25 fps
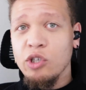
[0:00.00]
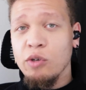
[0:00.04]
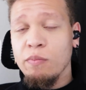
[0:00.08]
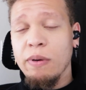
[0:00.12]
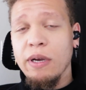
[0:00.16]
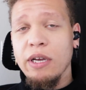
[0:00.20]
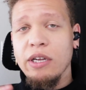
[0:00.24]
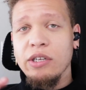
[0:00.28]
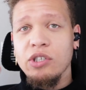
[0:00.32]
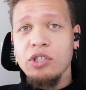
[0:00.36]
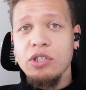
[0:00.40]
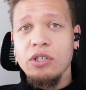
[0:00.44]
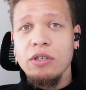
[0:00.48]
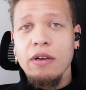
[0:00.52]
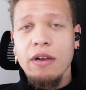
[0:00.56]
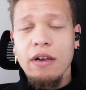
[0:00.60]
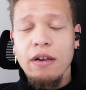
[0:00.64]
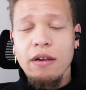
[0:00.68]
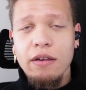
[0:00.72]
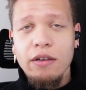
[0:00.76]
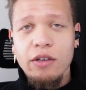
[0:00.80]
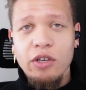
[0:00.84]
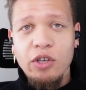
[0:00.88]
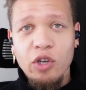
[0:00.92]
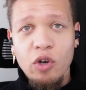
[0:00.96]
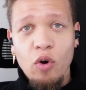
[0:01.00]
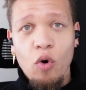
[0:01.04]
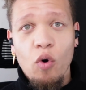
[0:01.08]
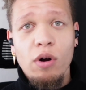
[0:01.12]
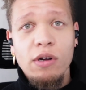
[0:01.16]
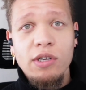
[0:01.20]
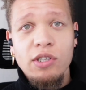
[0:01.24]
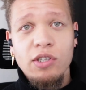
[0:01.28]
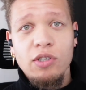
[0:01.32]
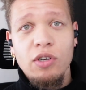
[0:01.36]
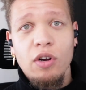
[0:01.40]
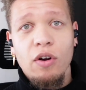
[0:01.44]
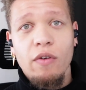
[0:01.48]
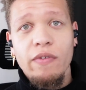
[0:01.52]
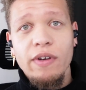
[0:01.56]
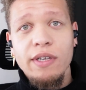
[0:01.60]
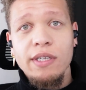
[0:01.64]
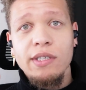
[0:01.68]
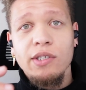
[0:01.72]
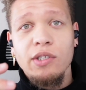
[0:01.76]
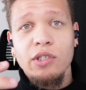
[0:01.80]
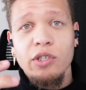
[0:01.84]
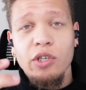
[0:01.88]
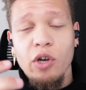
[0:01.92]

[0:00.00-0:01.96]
You pitch your service,